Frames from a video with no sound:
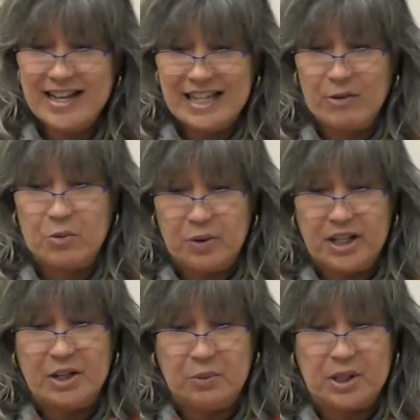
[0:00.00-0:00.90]
They were
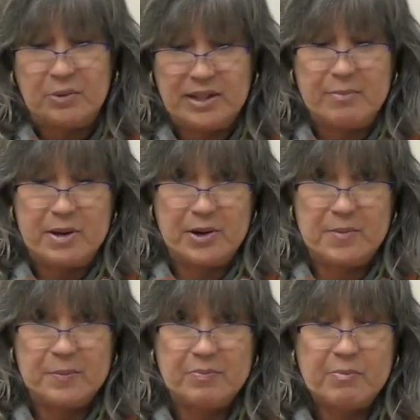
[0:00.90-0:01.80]
really, really, really bitter.
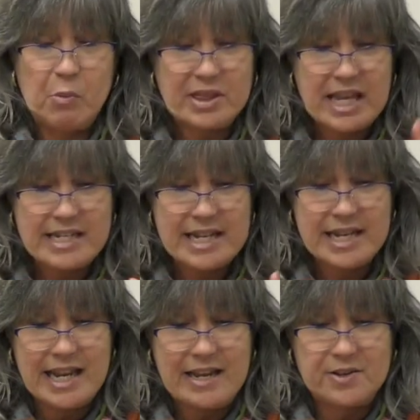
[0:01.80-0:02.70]
But what they
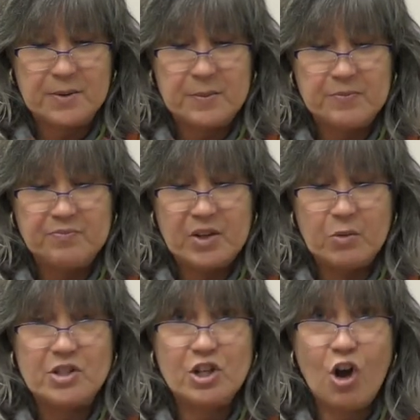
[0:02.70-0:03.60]
did eat
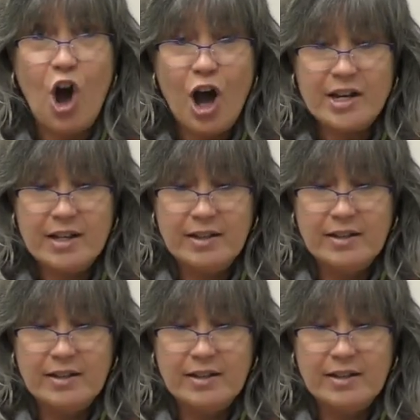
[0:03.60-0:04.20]
was cod